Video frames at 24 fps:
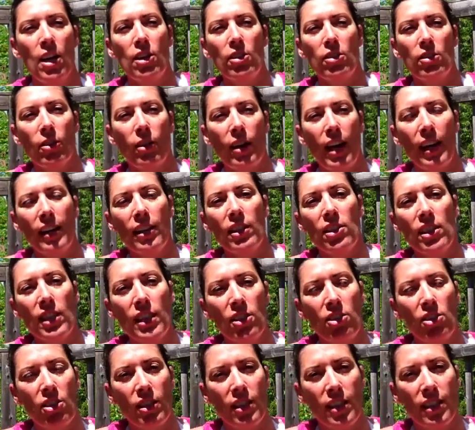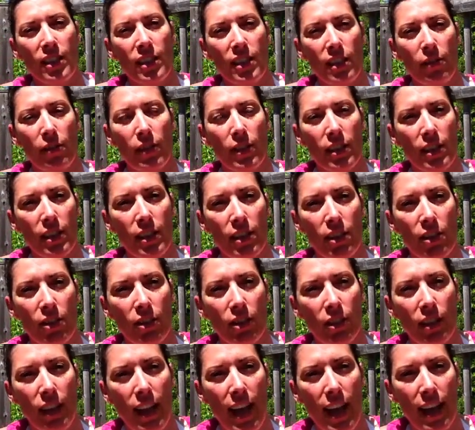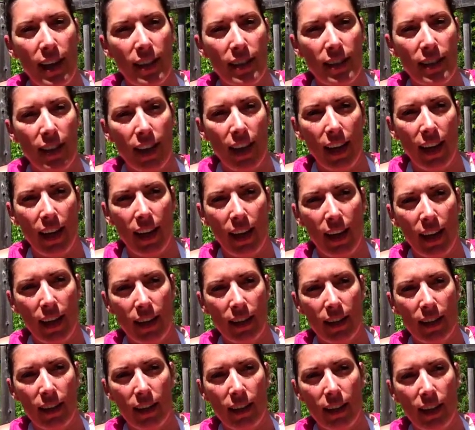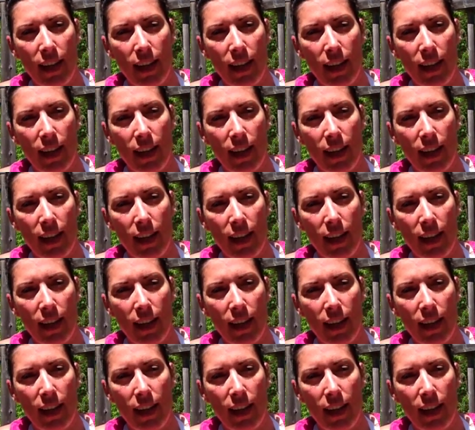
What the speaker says: So how do you teach to these differences in your class and